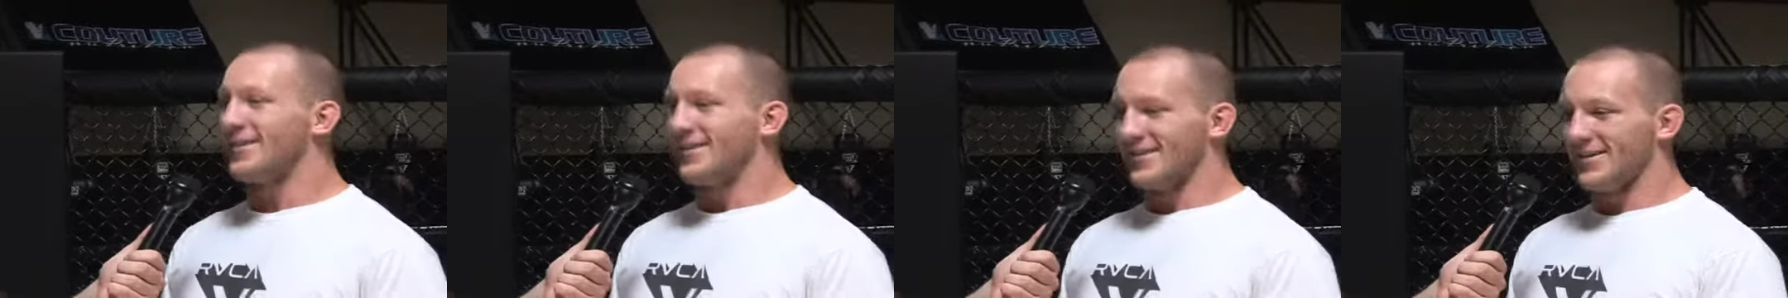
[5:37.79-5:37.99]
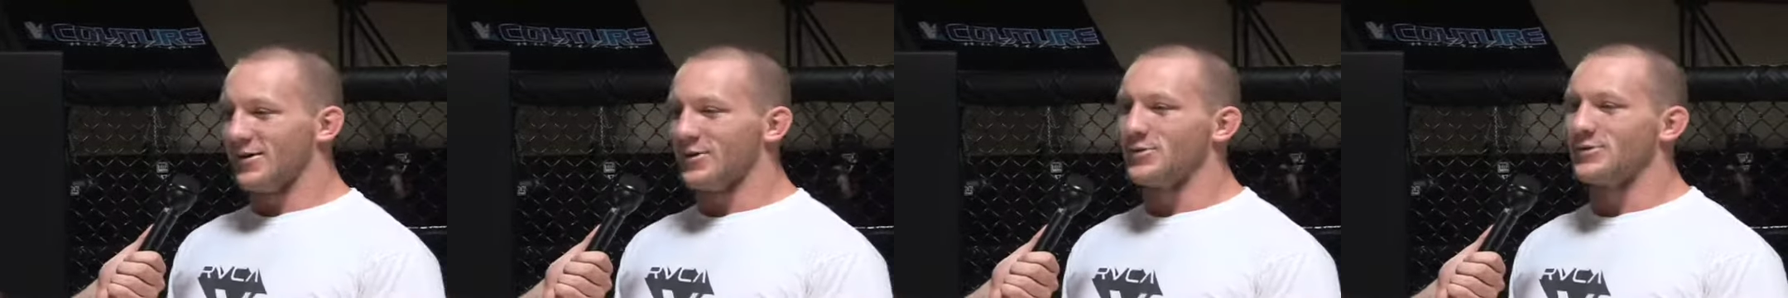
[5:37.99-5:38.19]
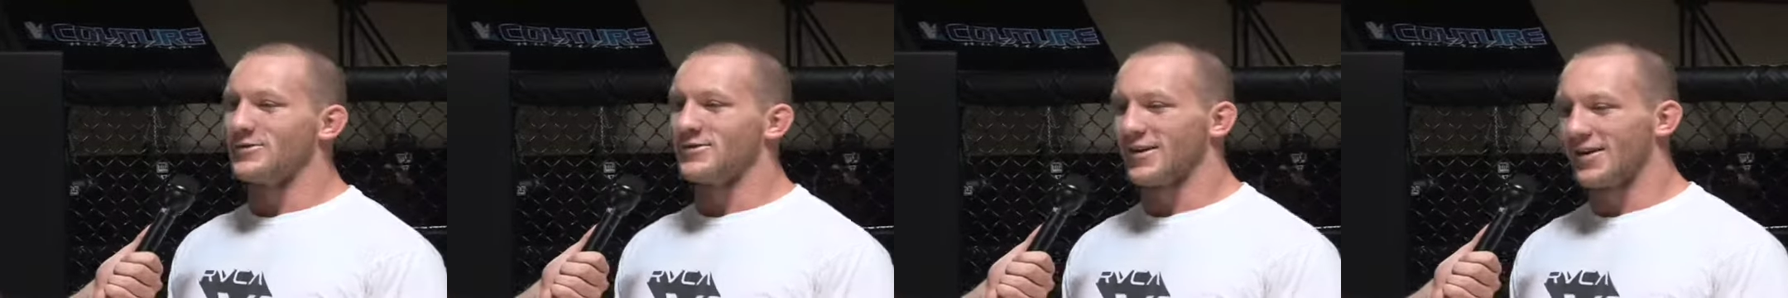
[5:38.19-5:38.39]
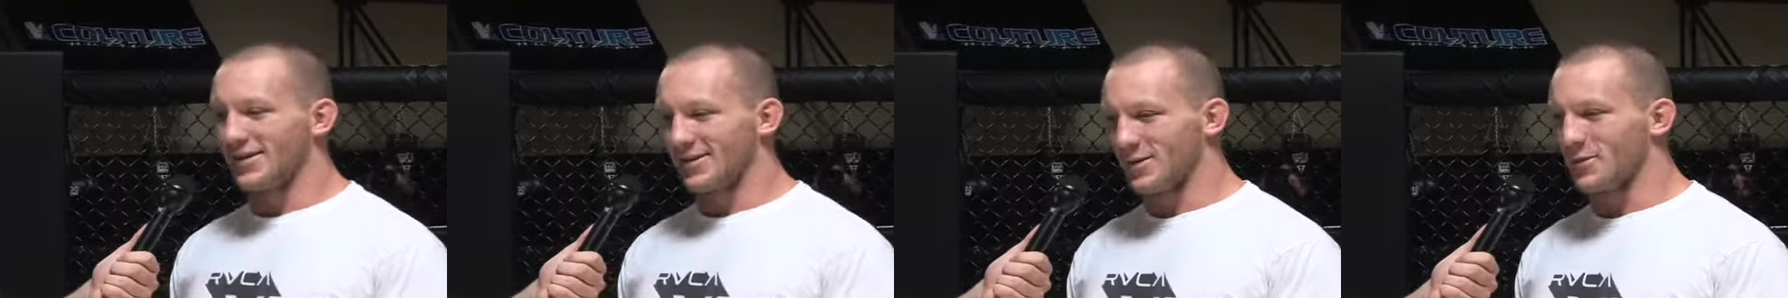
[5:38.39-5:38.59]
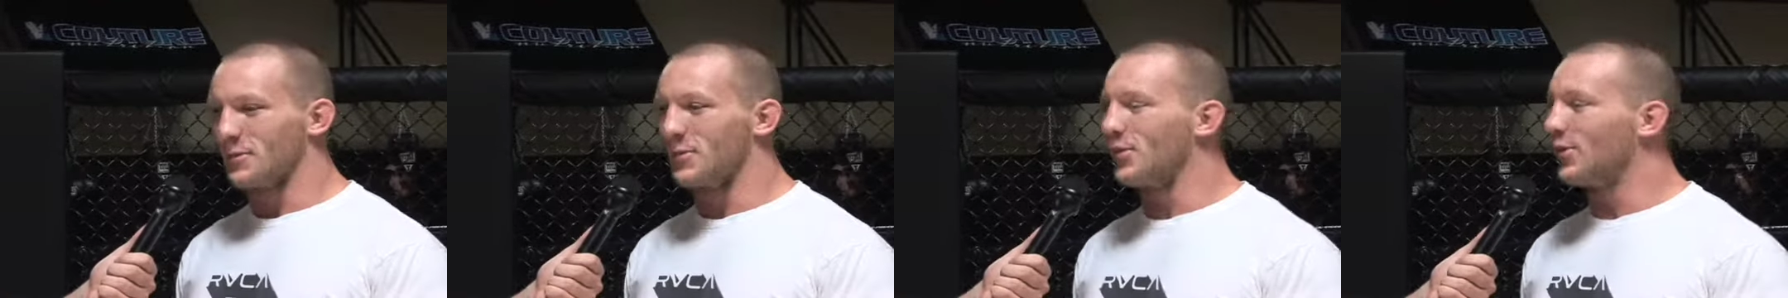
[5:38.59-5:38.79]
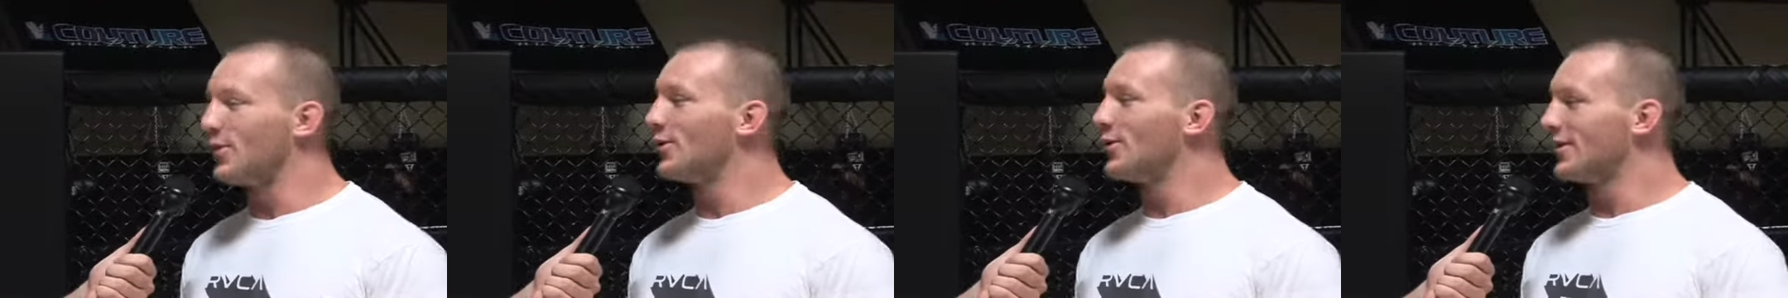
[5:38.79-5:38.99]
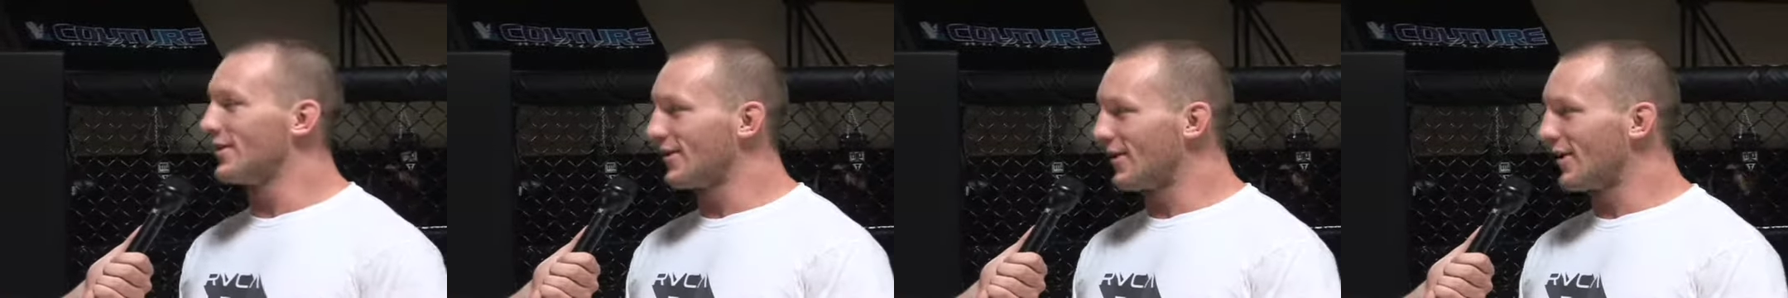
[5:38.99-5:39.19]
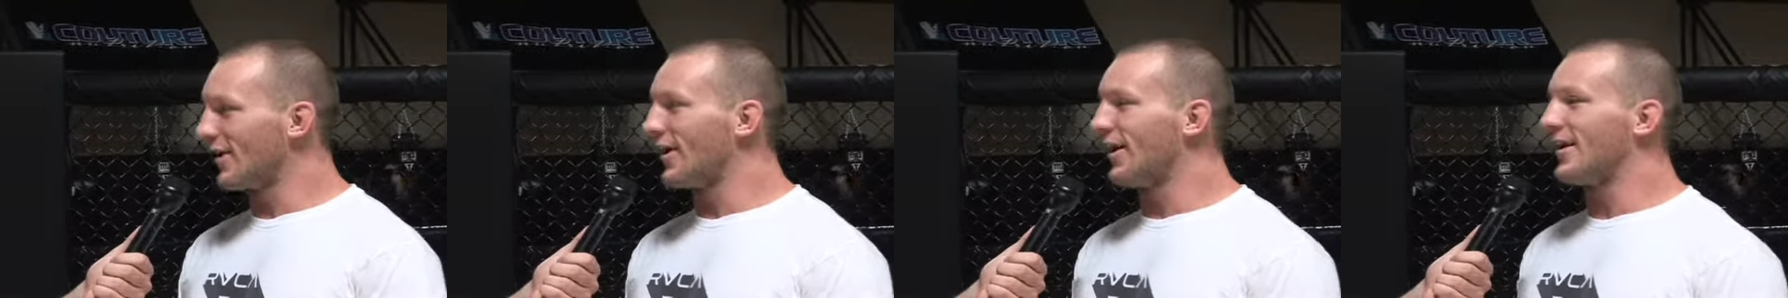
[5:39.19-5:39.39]
it was like the Bully. All
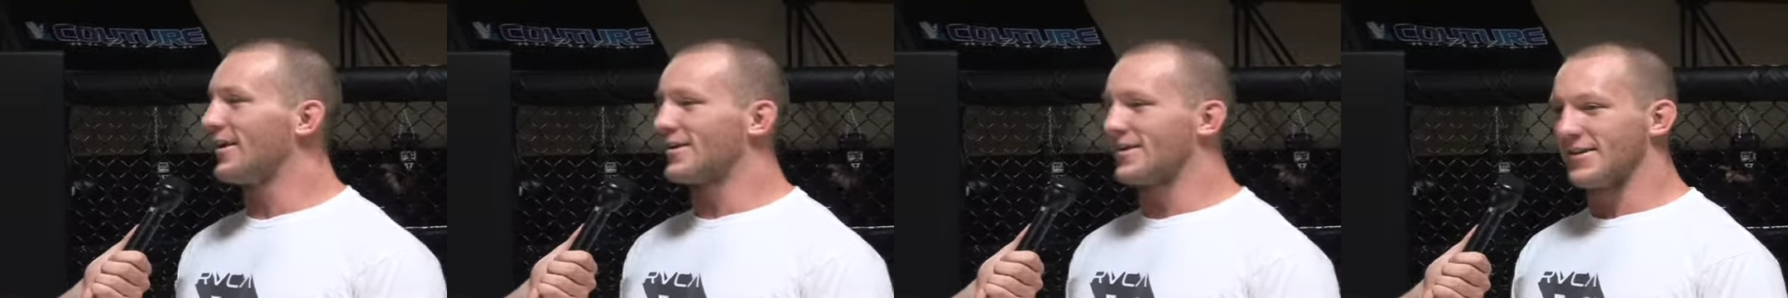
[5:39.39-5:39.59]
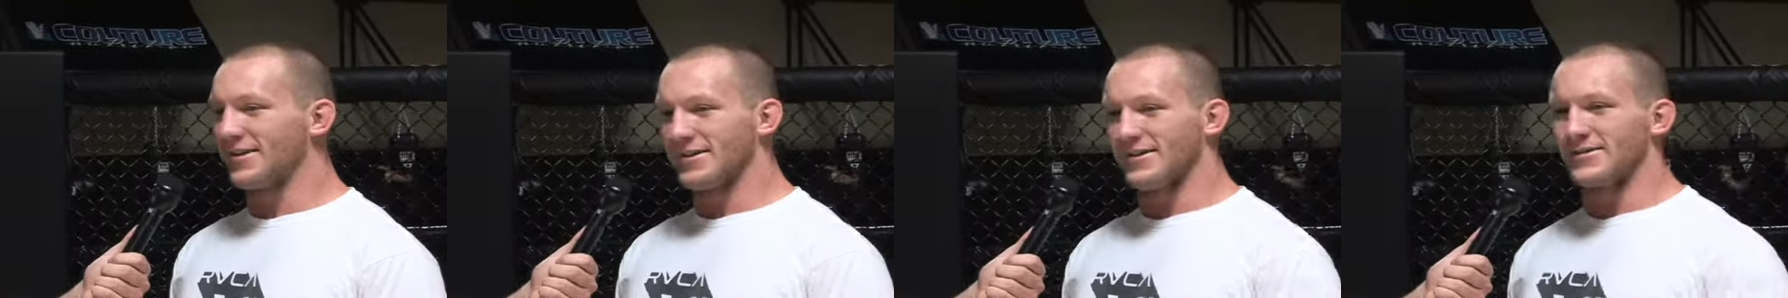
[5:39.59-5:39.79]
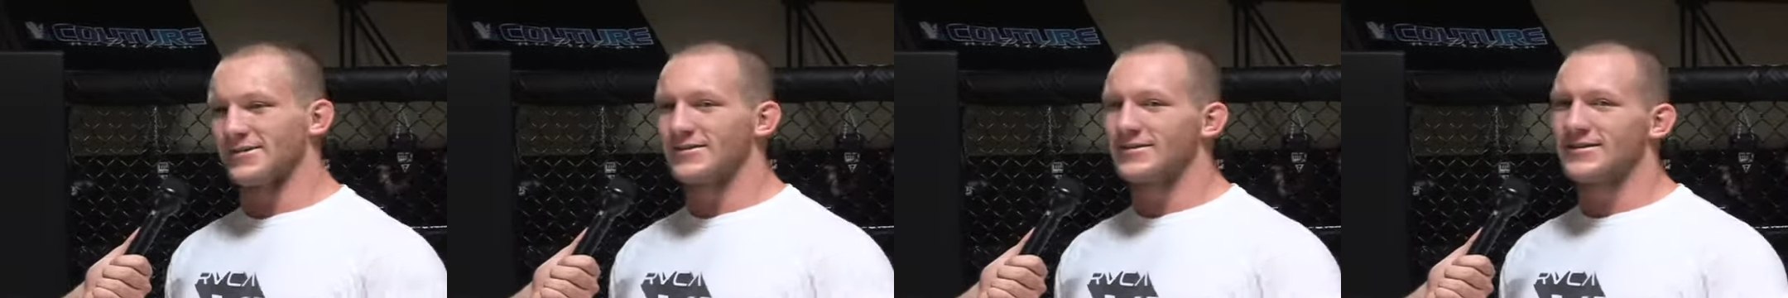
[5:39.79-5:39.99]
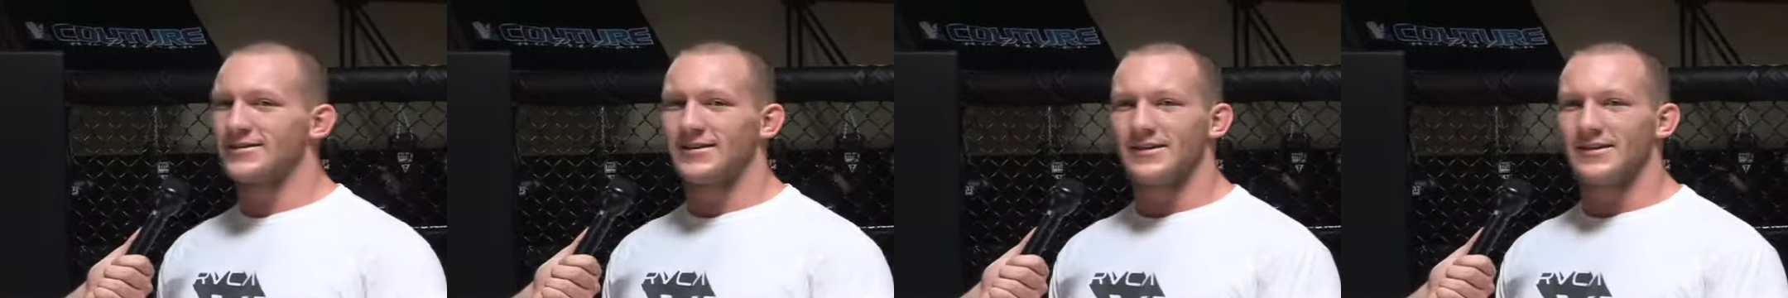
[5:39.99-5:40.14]
right, because,